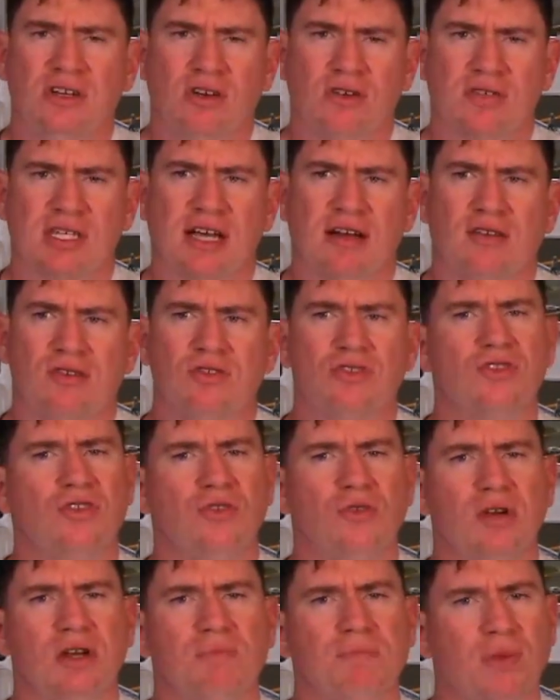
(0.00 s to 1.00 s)
He knows how to
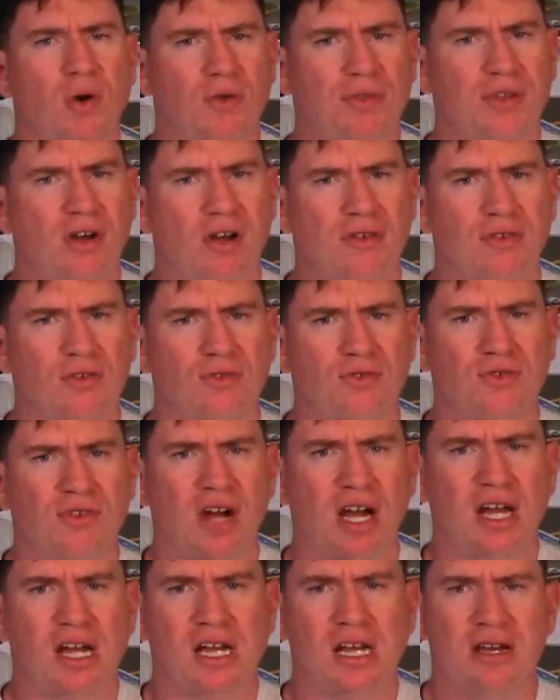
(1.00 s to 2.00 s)
do it both on the
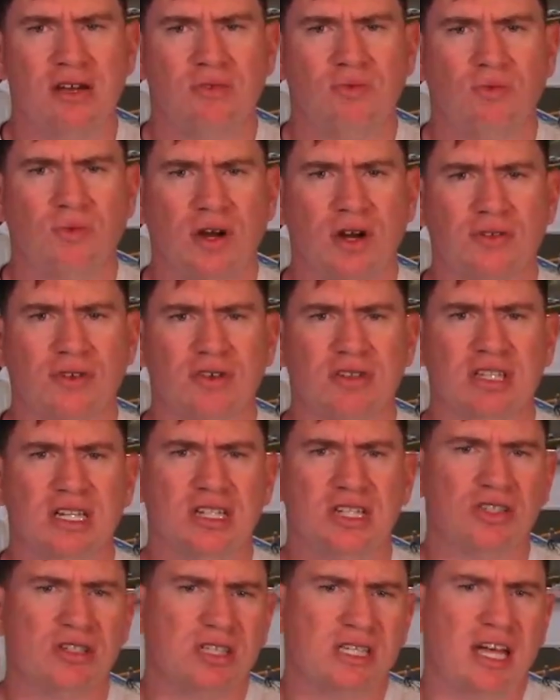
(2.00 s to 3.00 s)
dry weather
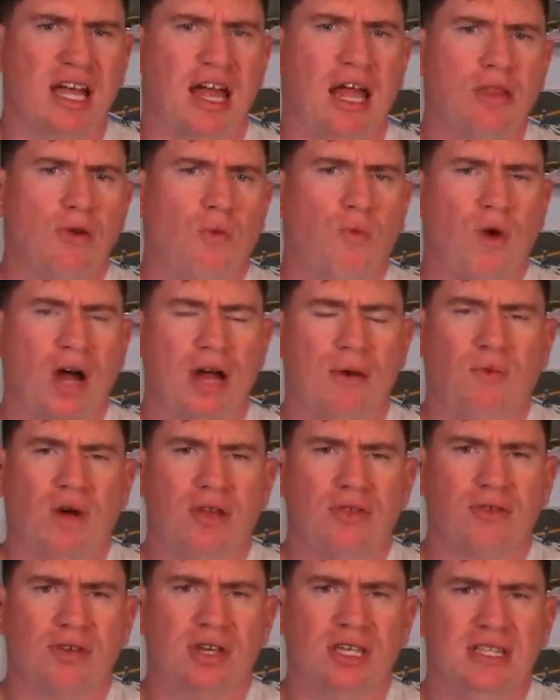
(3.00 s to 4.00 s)
conditions and the
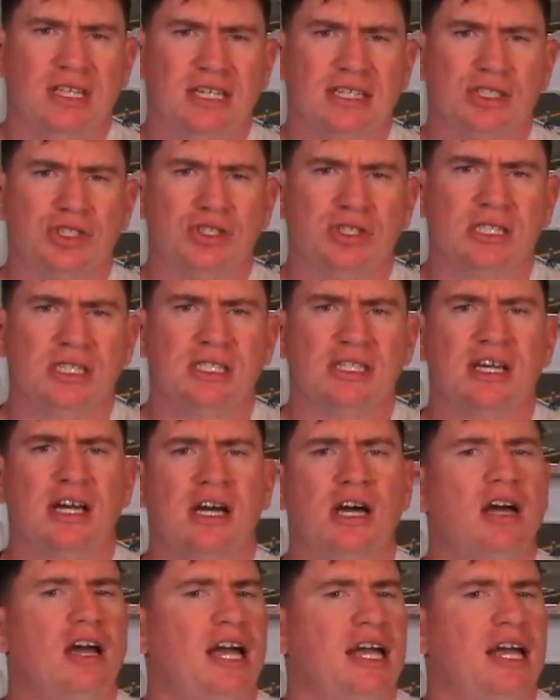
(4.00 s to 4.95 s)
wet weather conditions,